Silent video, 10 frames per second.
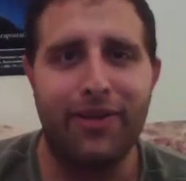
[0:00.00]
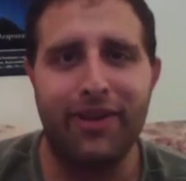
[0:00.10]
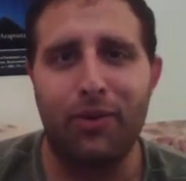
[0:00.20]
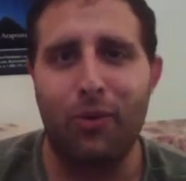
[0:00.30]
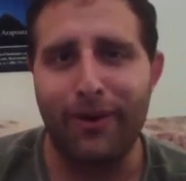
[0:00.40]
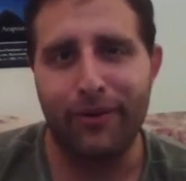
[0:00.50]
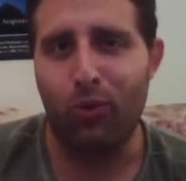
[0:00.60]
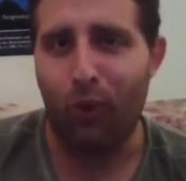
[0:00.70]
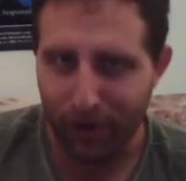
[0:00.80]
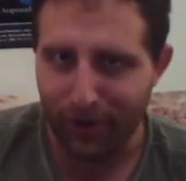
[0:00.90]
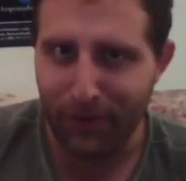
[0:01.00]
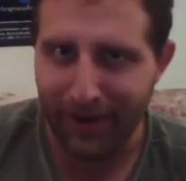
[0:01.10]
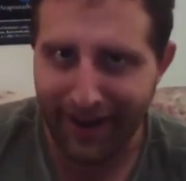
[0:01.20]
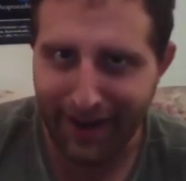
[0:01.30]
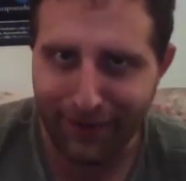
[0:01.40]
than the word war
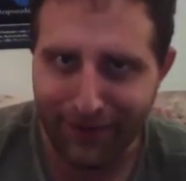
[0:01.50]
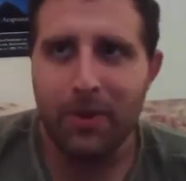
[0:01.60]
would have.